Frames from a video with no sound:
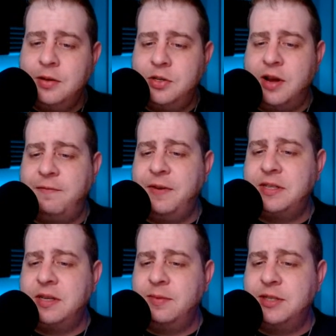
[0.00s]
John
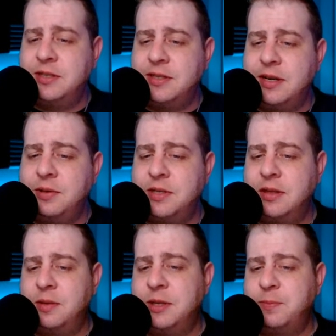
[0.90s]
Fitzsimmons says, I know it's not
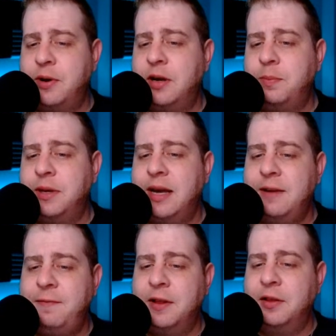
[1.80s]
the best product, but
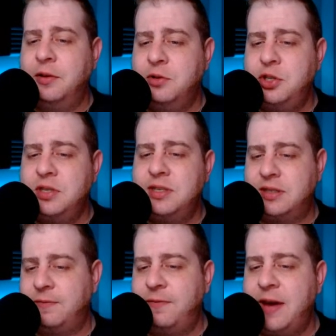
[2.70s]
NFL Illusions, is
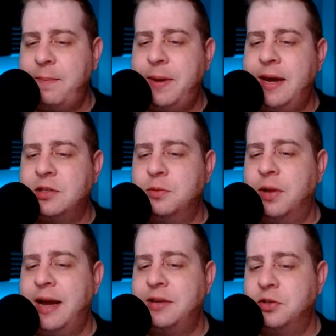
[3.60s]
it Fat Packs or
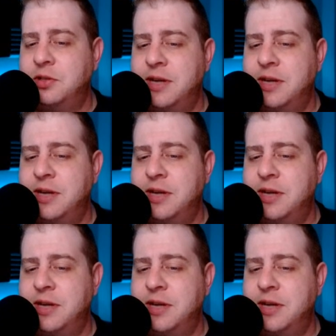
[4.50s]
Blasters?